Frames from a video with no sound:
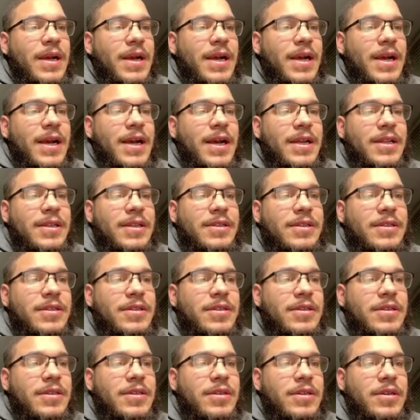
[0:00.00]

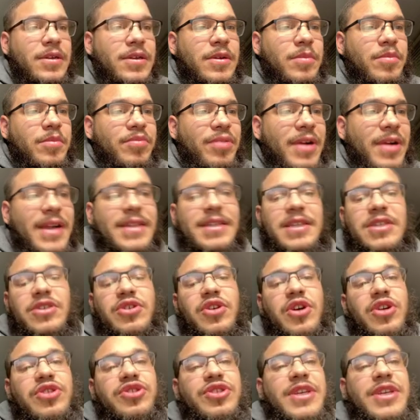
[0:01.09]
and practice
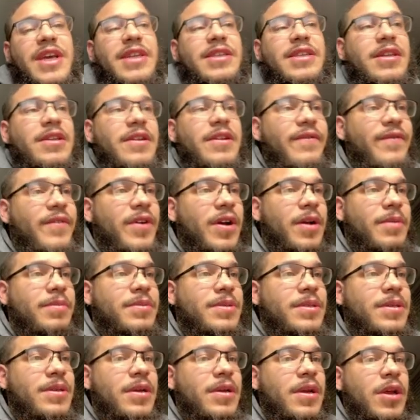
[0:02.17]
conjugating the
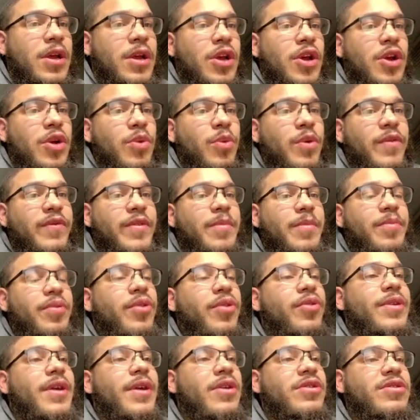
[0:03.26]
verbs with the
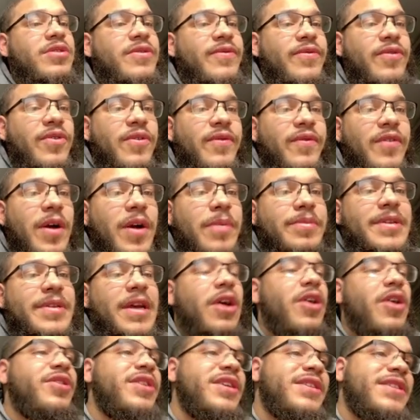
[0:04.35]
pronouns for verbs
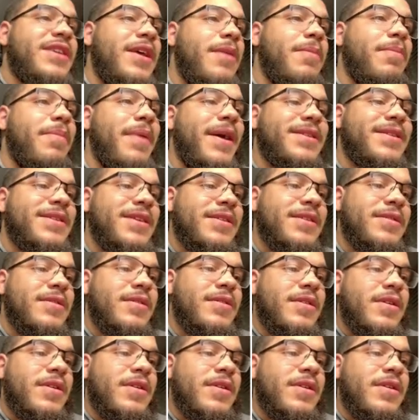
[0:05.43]
that are on the same pattern.